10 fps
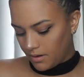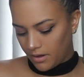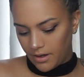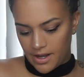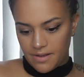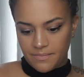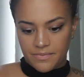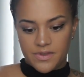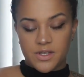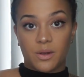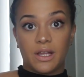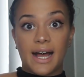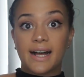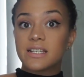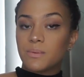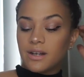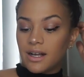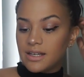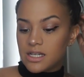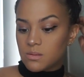All right, so last but
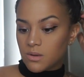not least,